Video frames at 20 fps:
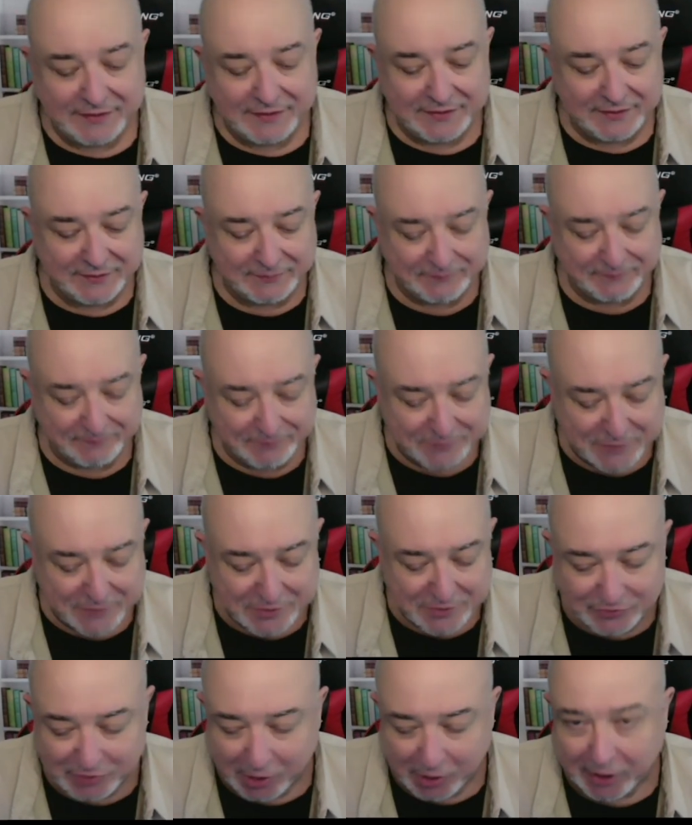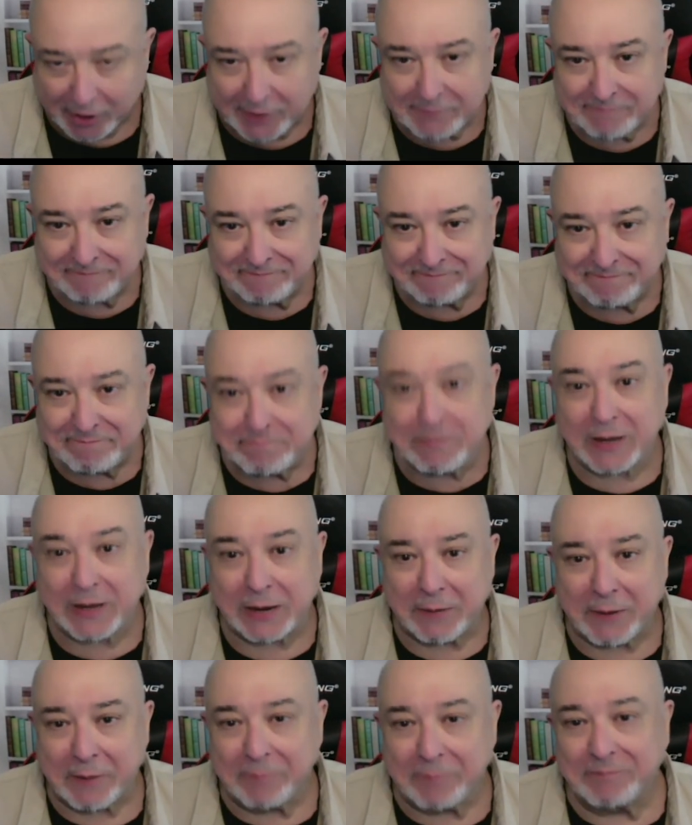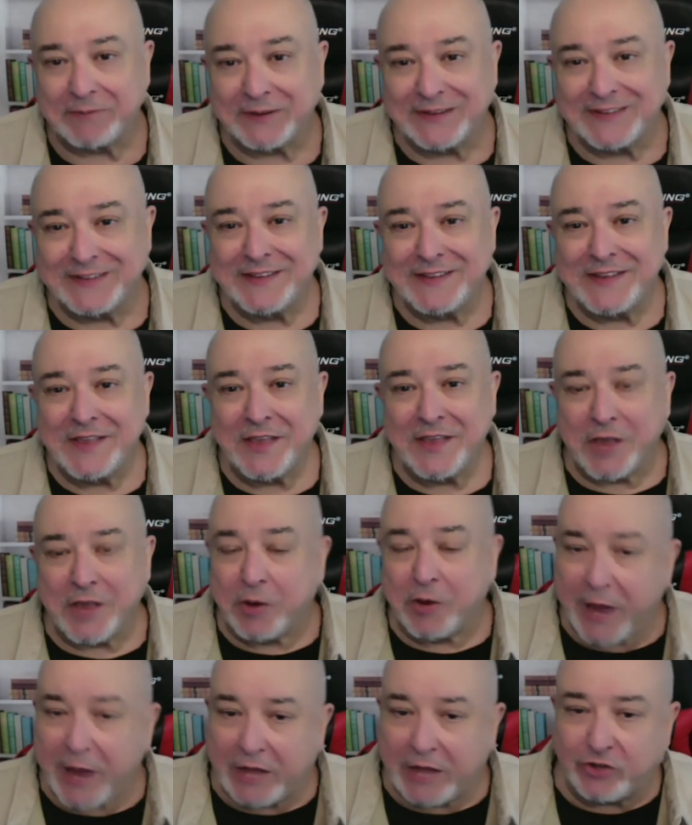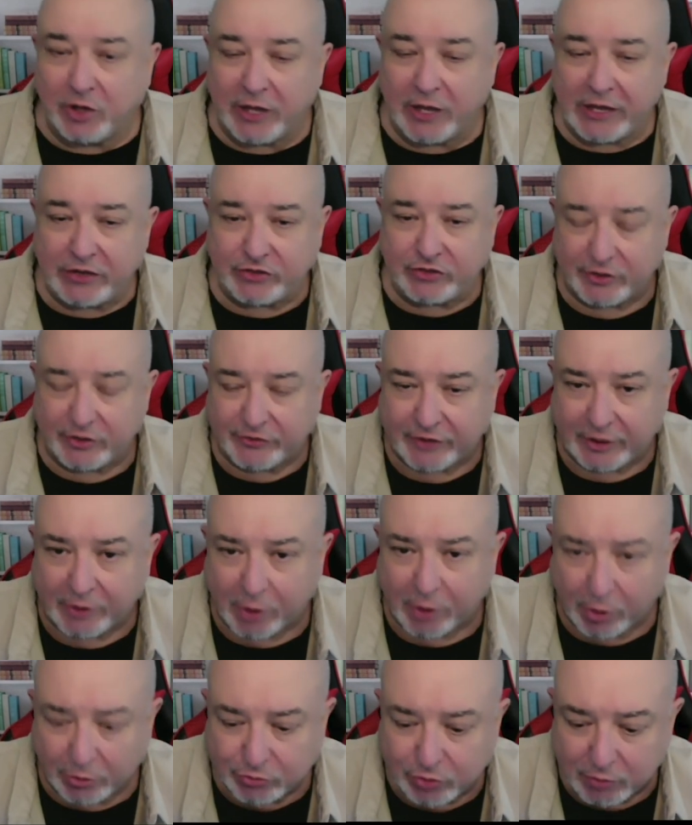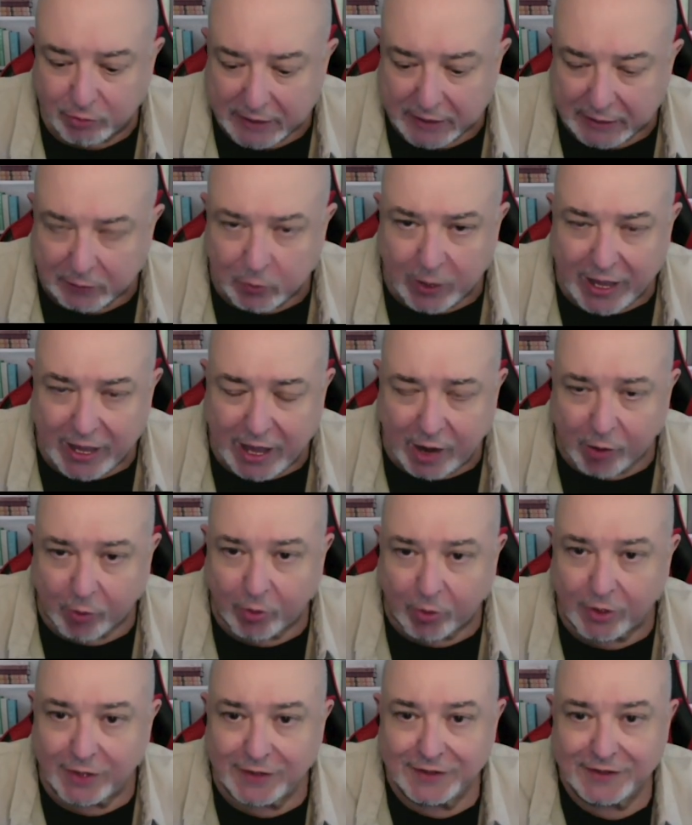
Ba-dum-bum. Sorry. Ba-dum-bum. Congratulations on Ultraman. Wow.